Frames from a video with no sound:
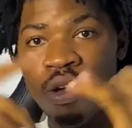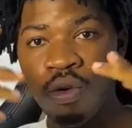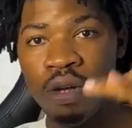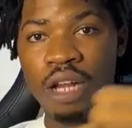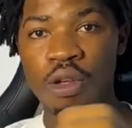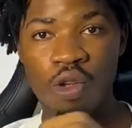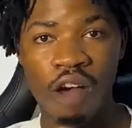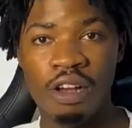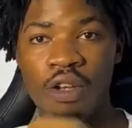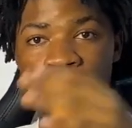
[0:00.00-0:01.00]
GoDaddy also
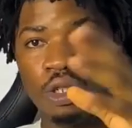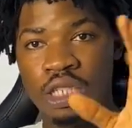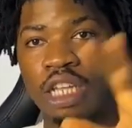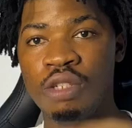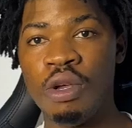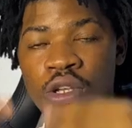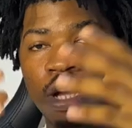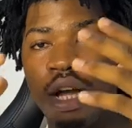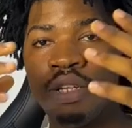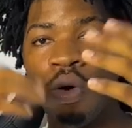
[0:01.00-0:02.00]
have an auction site where you
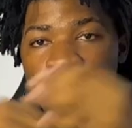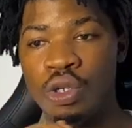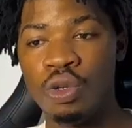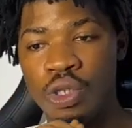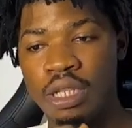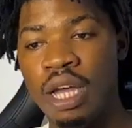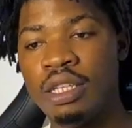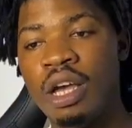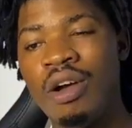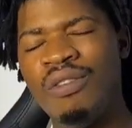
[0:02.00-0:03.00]
can auction your site
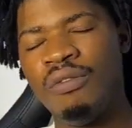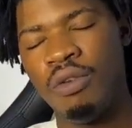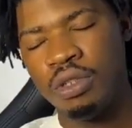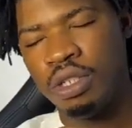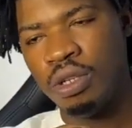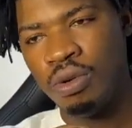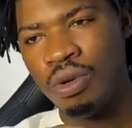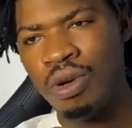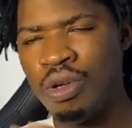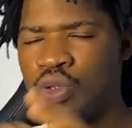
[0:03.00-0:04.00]
for sale.
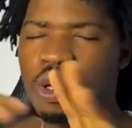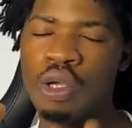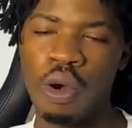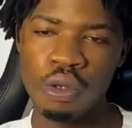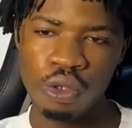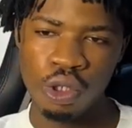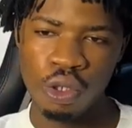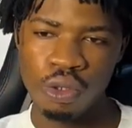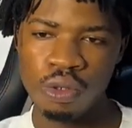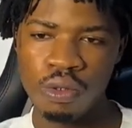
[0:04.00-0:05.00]
So in
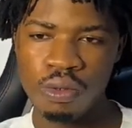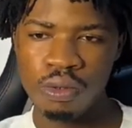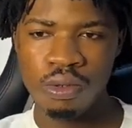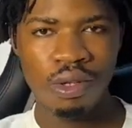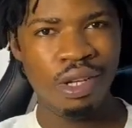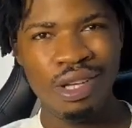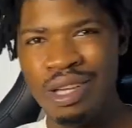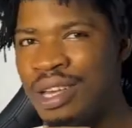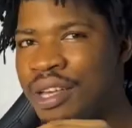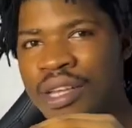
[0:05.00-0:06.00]
conclusion,
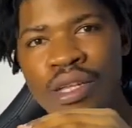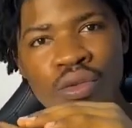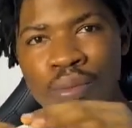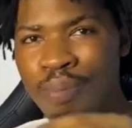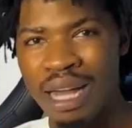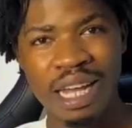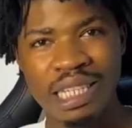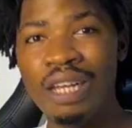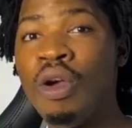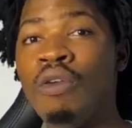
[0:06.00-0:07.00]
buying and
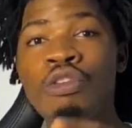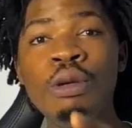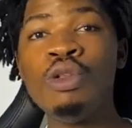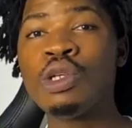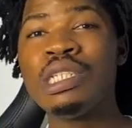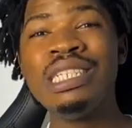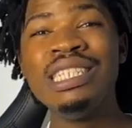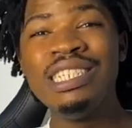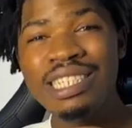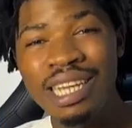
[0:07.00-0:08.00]
selling of domain doesn't
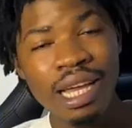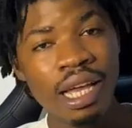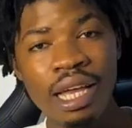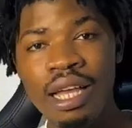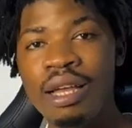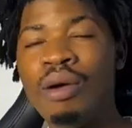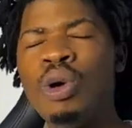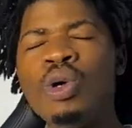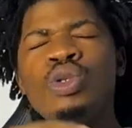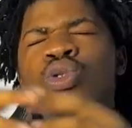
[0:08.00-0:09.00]
need
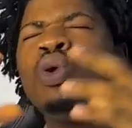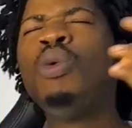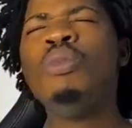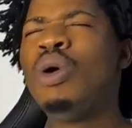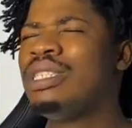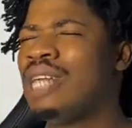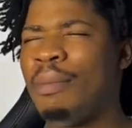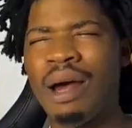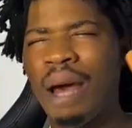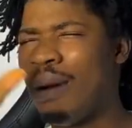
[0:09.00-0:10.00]
so much
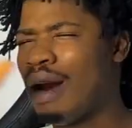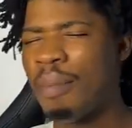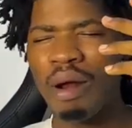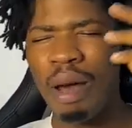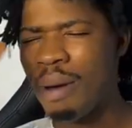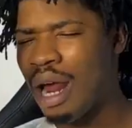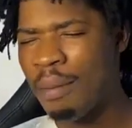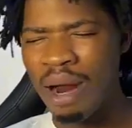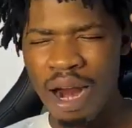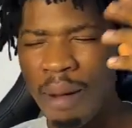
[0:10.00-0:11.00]

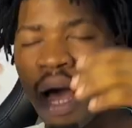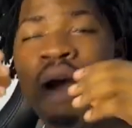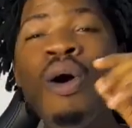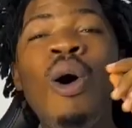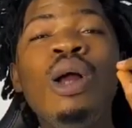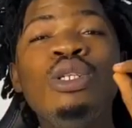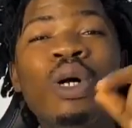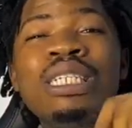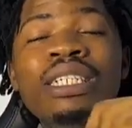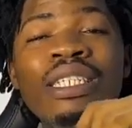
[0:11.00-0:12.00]
rabaraba. All you
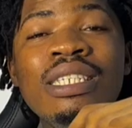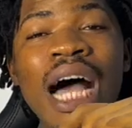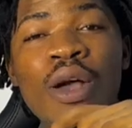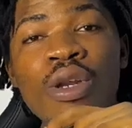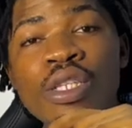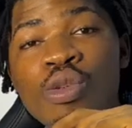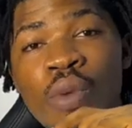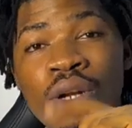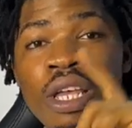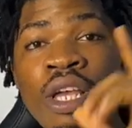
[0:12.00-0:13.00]
just need is that your little
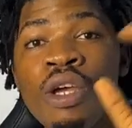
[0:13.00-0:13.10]
money